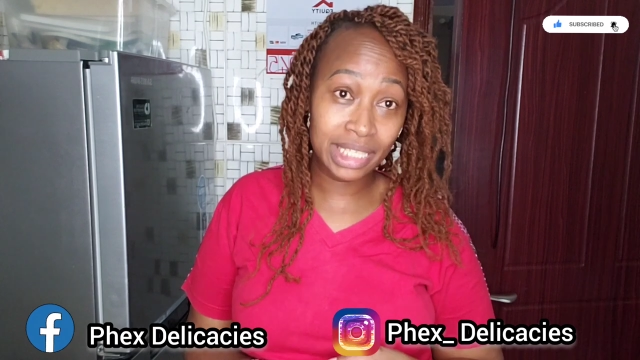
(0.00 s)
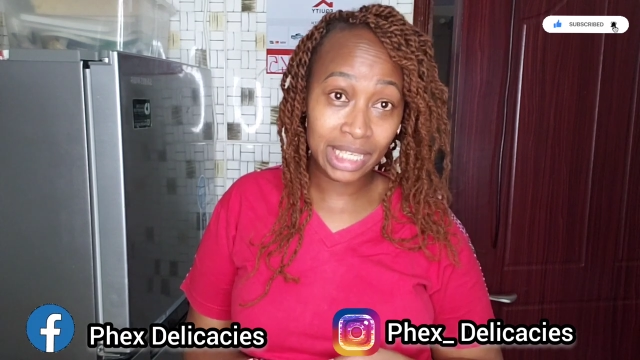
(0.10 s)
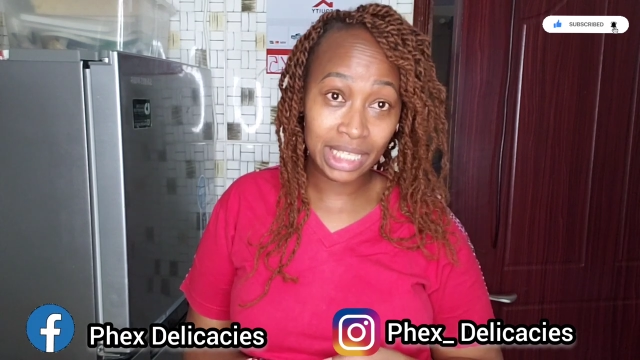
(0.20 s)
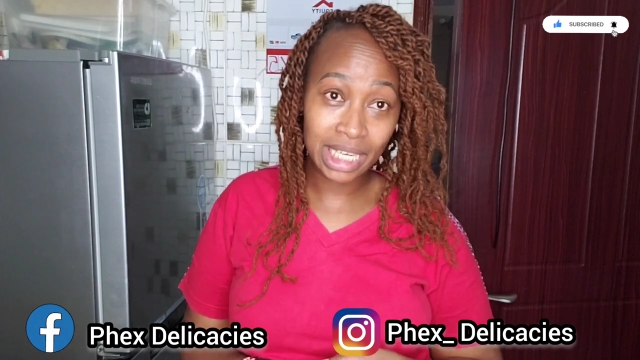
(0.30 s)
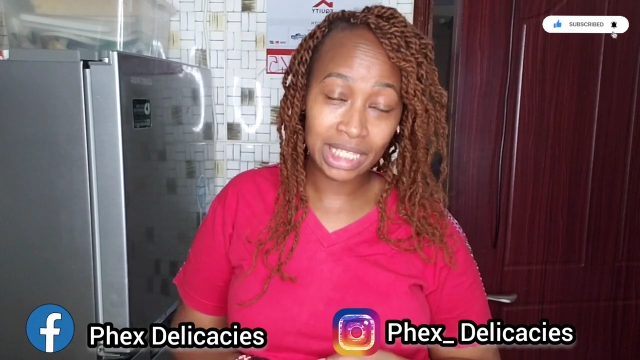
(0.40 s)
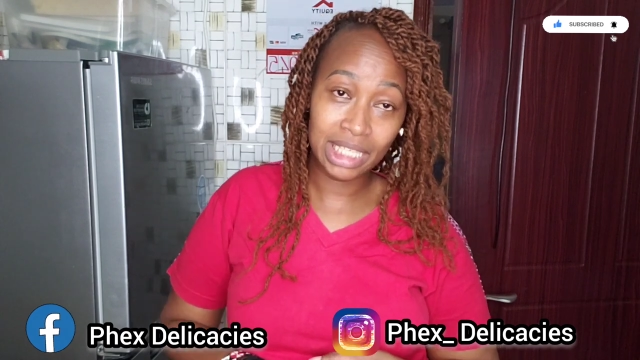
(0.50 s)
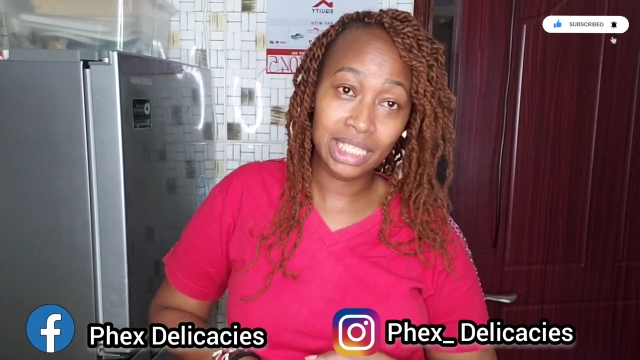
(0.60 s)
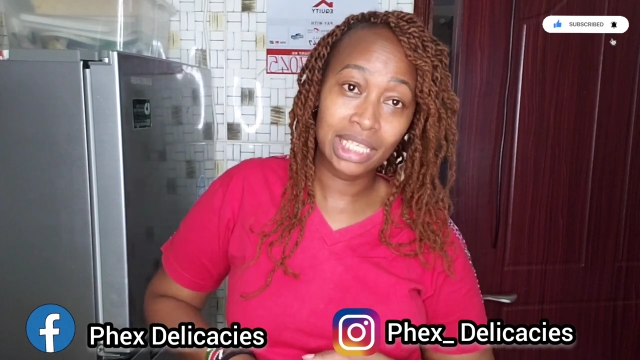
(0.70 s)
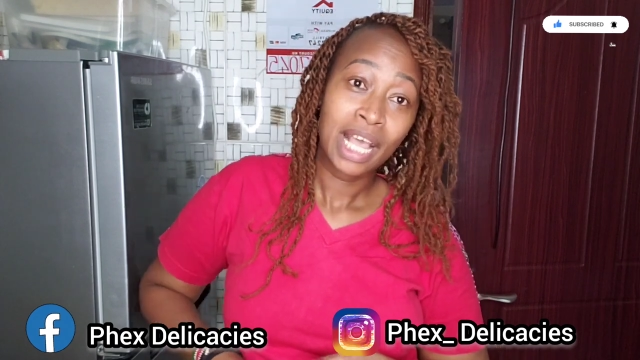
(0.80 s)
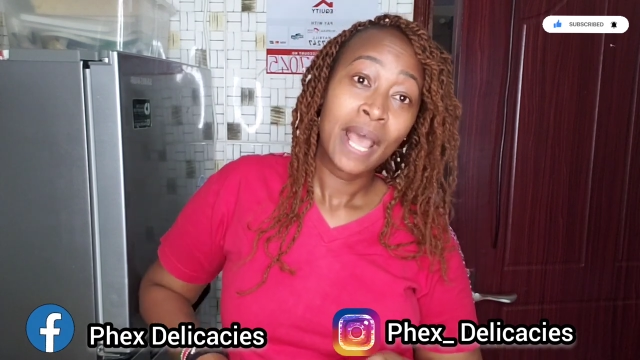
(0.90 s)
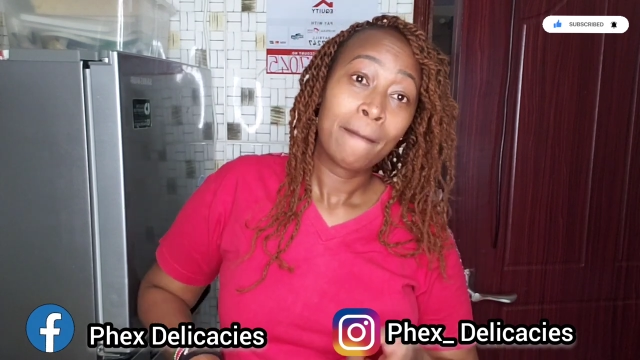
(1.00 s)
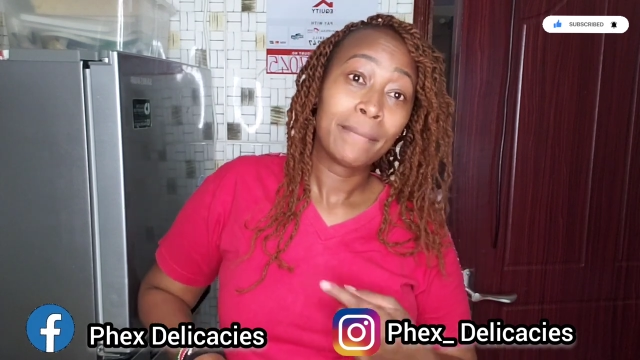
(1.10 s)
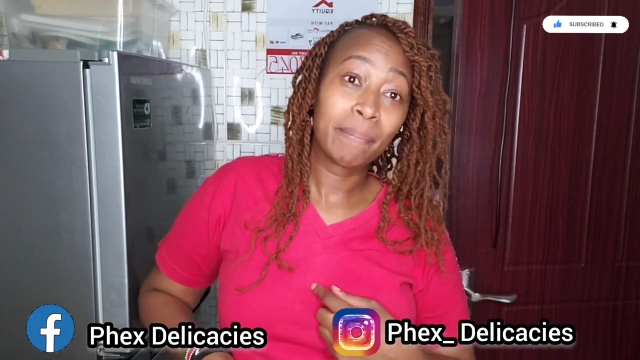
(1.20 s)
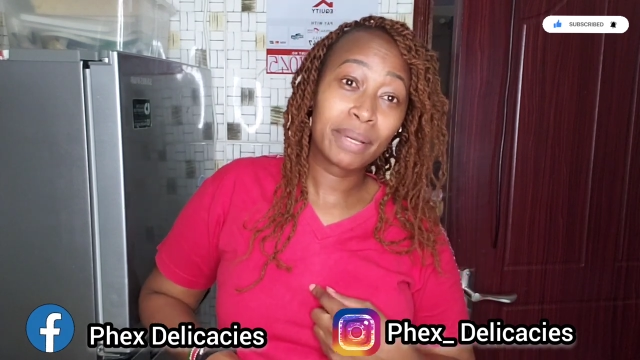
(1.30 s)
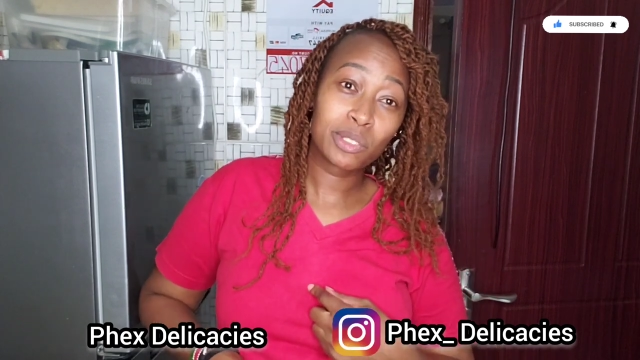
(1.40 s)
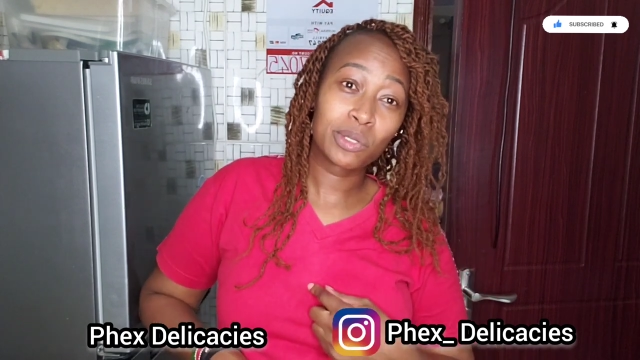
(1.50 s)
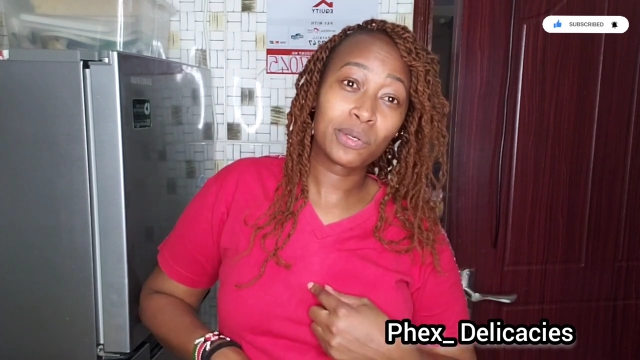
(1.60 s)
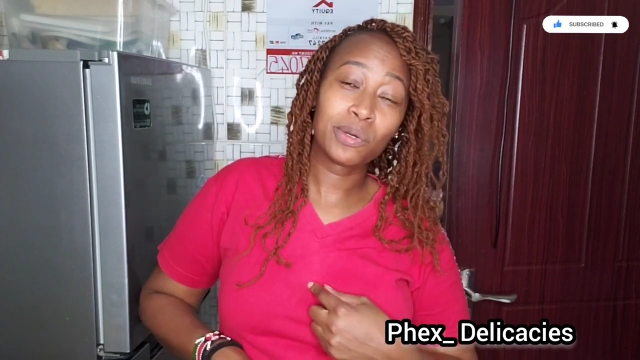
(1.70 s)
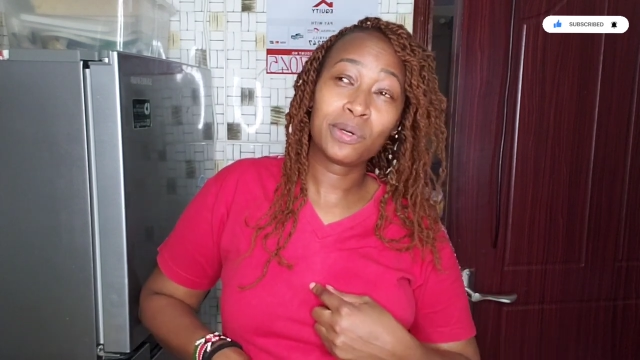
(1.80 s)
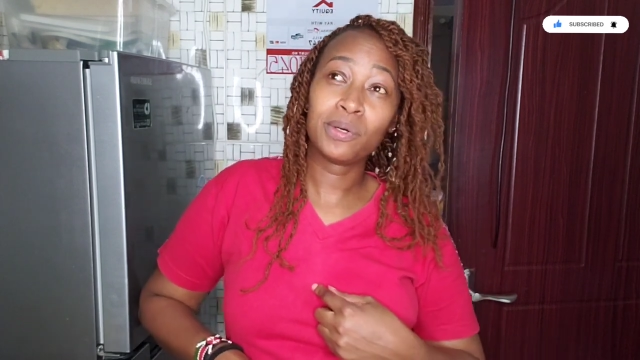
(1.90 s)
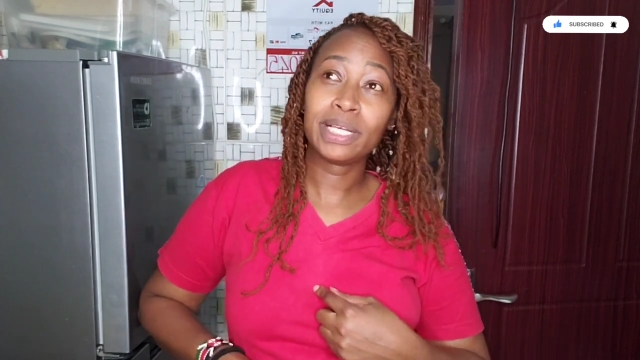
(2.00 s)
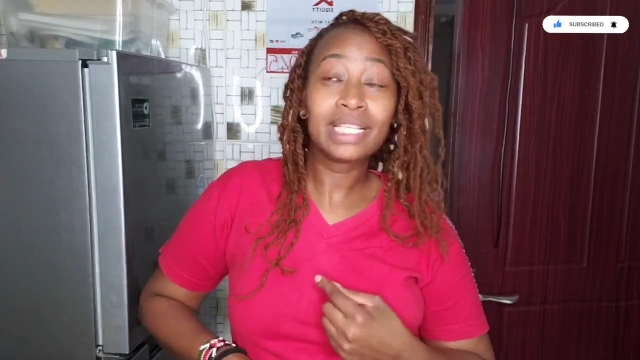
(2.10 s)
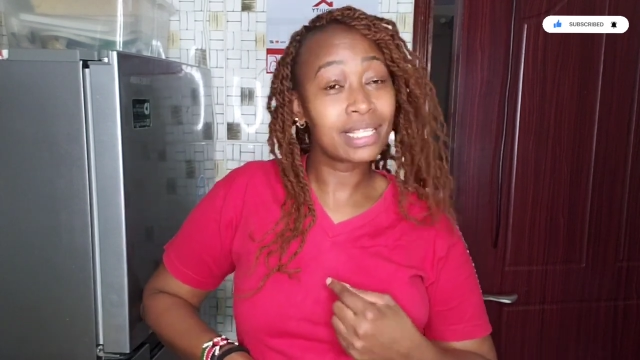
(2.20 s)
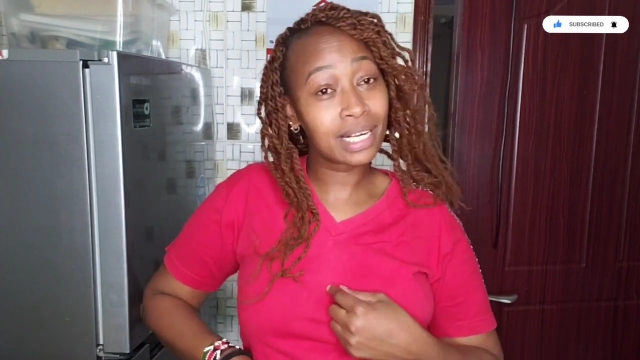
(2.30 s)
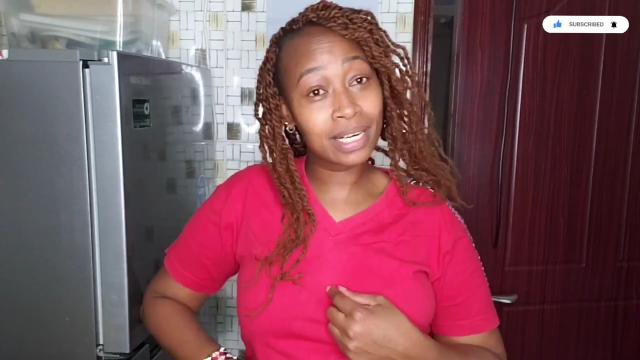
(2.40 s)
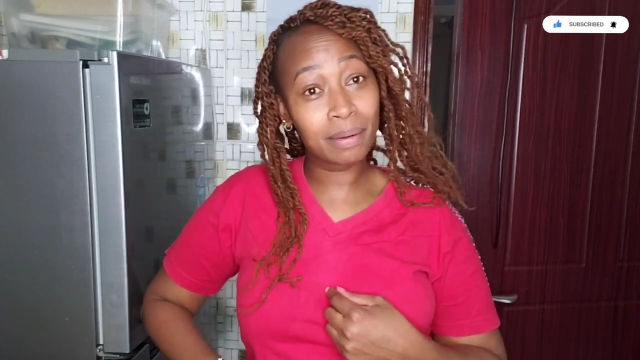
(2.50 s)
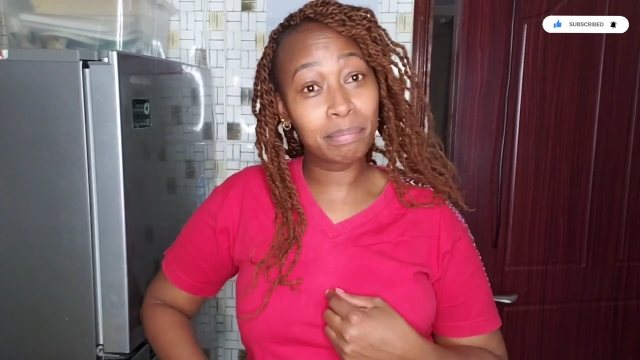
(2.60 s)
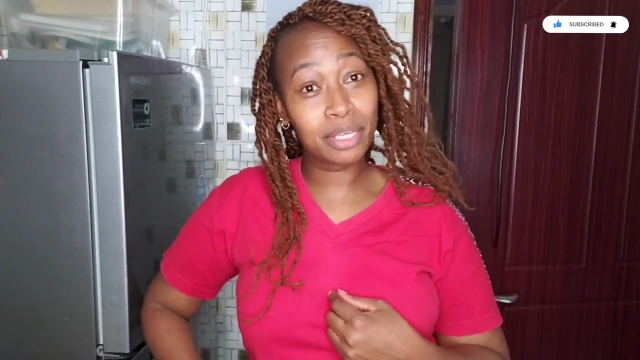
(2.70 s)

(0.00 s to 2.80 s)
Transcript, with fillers: Delicacies. My personal Instagram